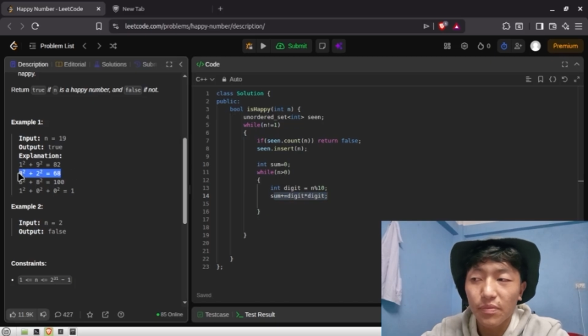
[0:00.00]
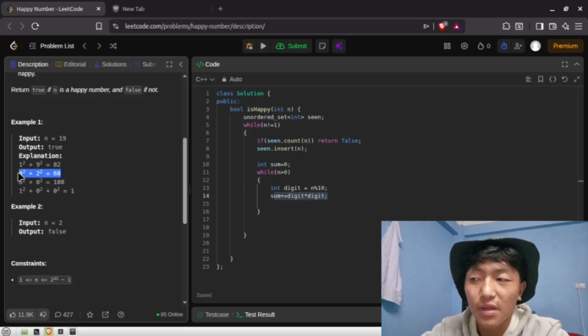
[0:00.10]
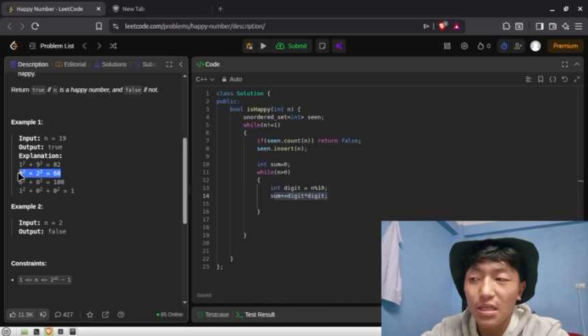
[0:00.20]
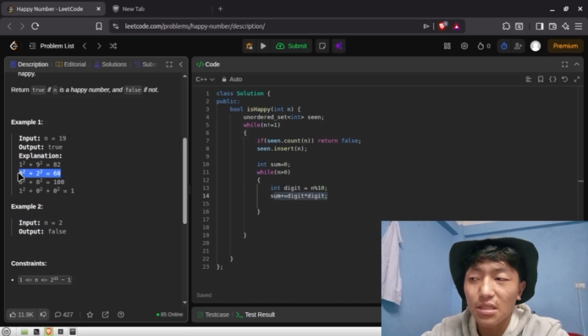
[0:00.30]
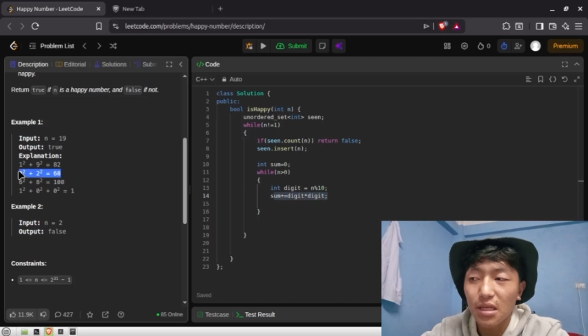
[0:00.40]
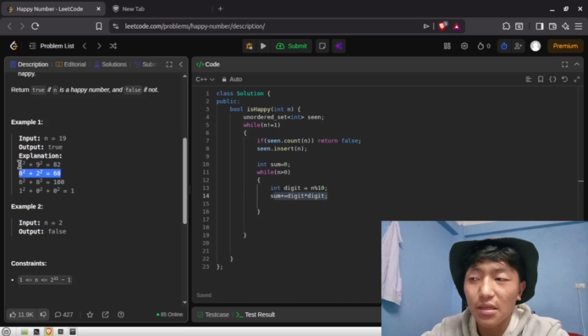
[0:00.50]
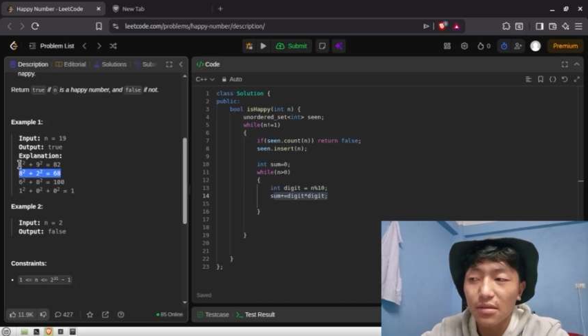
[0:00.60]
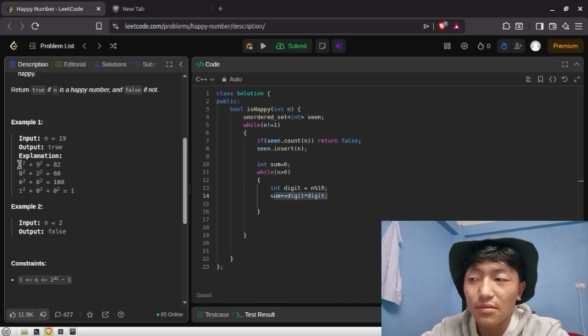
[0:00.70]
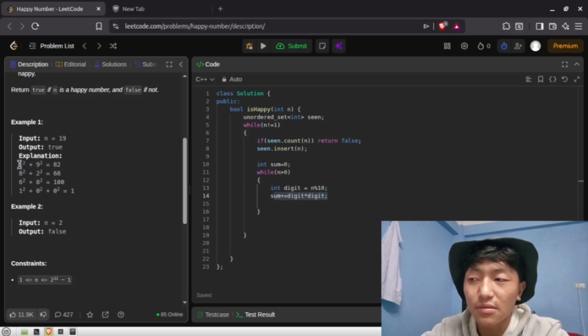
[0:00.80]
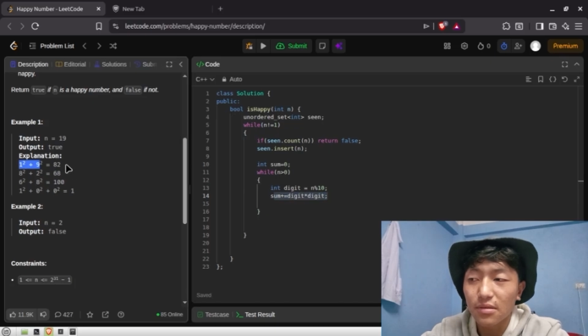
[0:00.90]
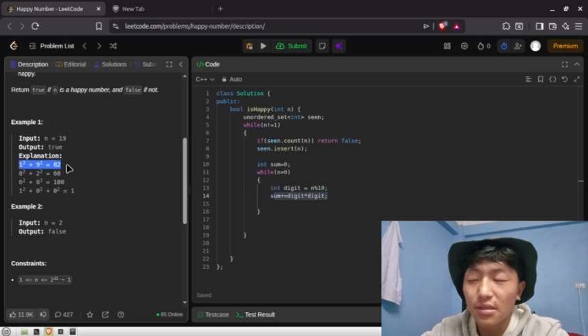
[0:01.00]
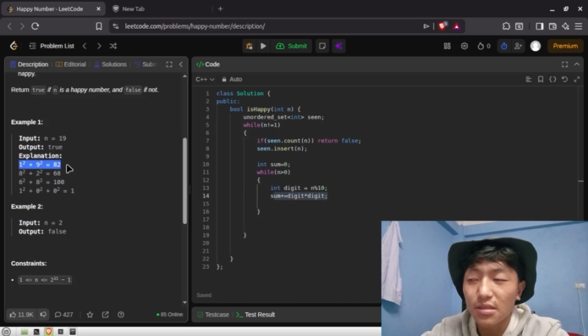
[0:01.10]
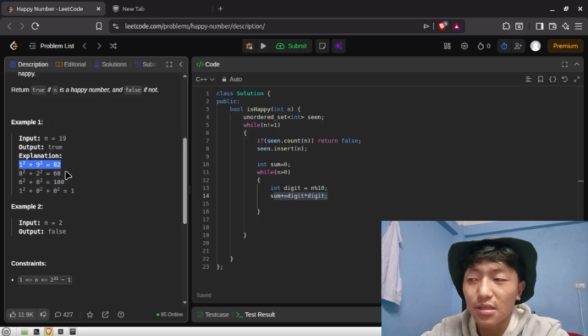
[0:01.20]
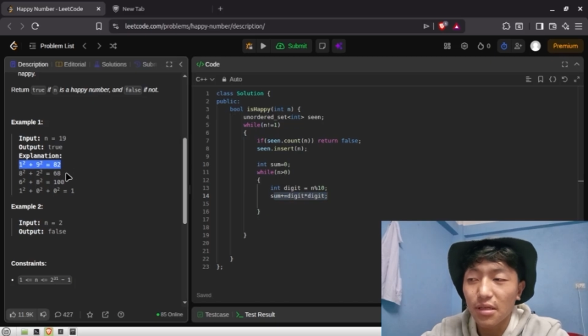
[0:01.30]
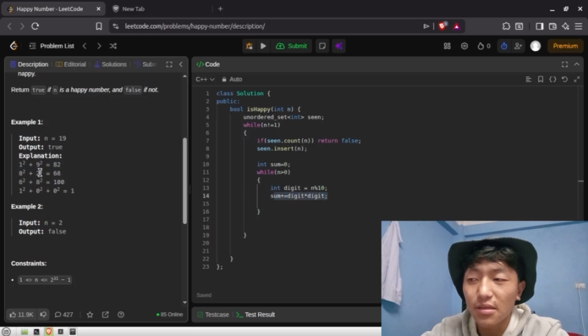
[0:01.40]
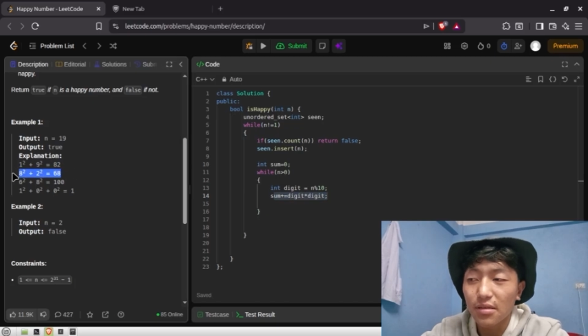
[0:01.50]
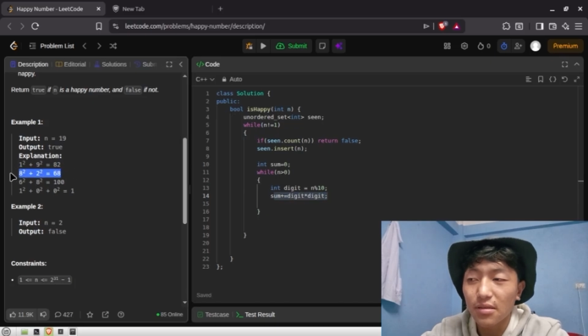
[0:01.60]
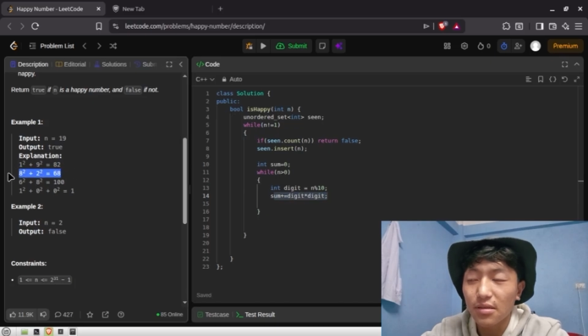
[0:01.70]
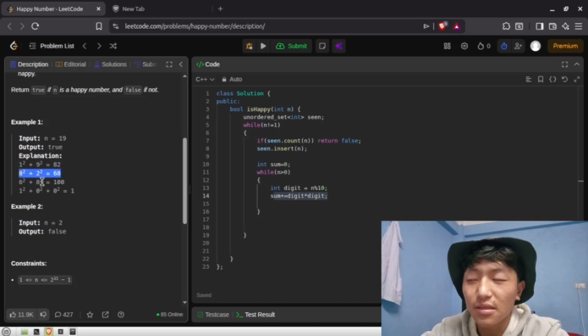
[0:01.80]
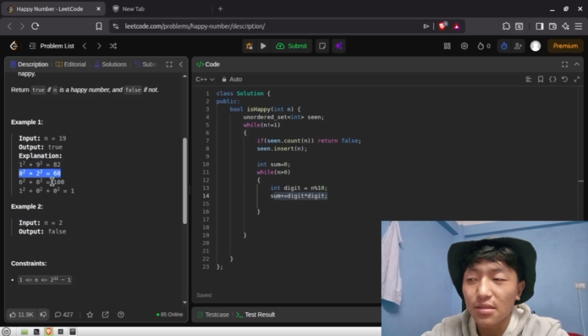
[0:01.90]
This line, this line,
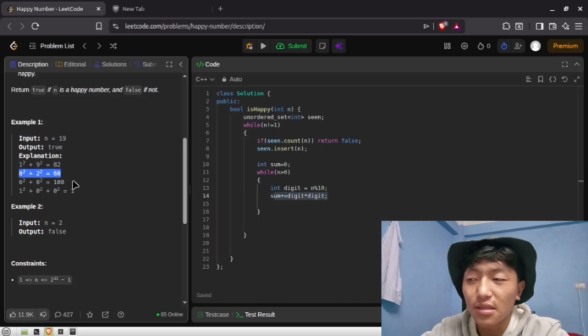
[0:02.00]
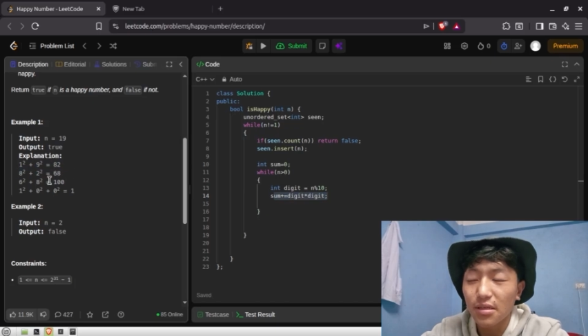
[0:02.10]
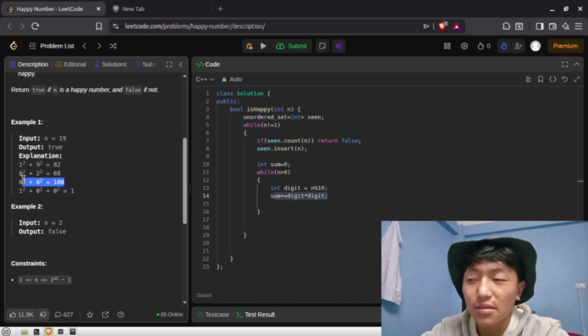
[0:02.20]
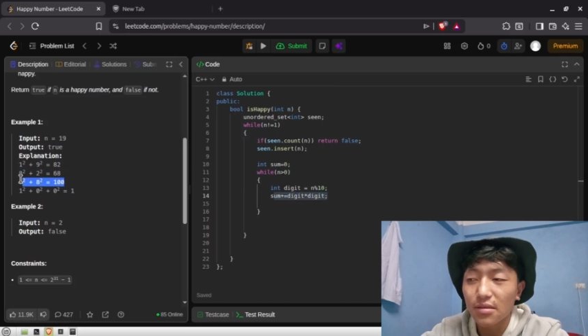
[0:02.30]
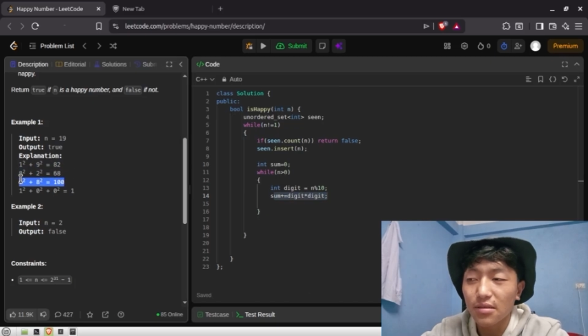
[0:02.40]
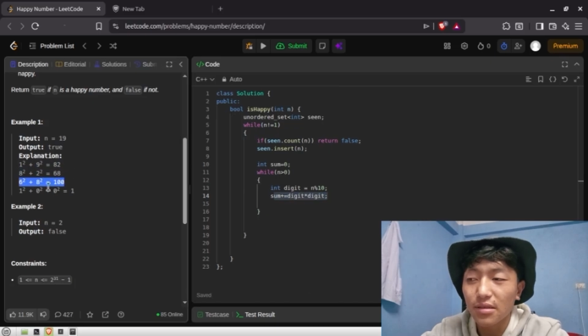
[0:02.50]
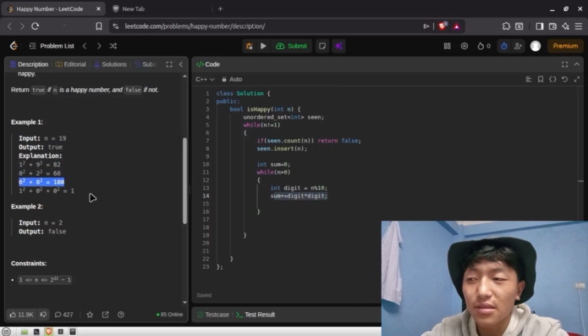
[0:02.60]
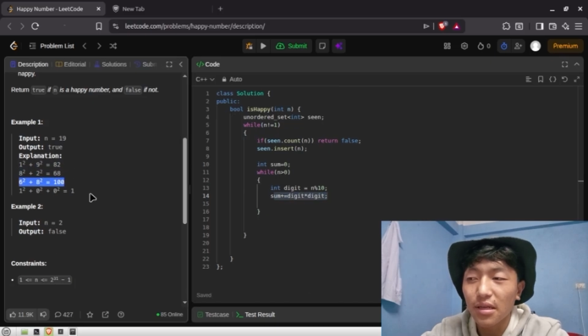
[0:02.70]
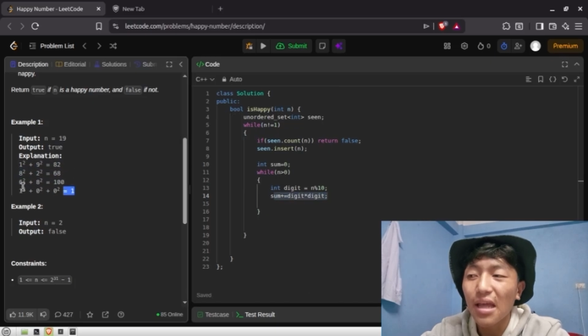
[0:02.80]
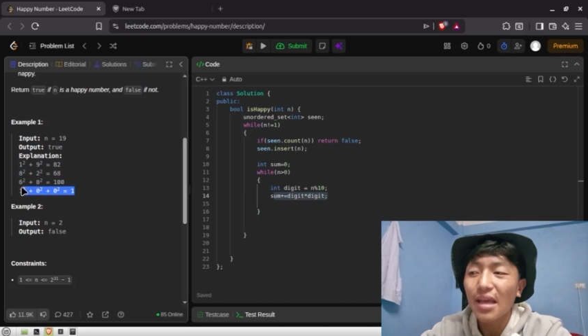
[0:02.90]
this line, this n.